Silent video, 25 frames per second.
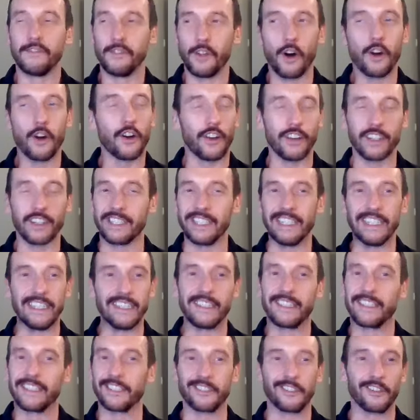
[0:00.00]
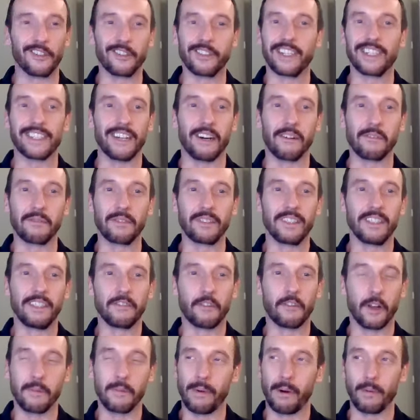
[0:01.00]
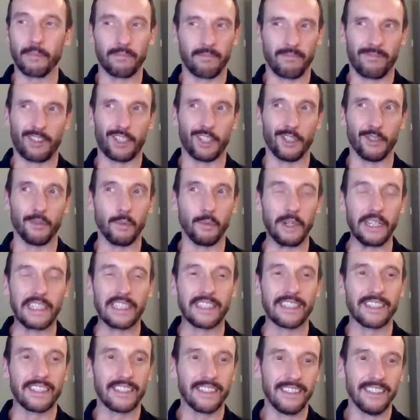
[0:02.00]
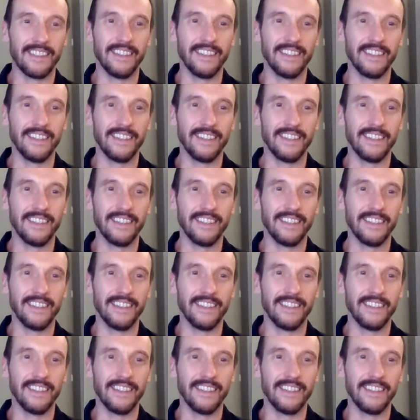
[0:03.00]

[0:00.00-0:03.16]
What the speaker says: you've not got a season to sort this out. You've got about 2 weeks.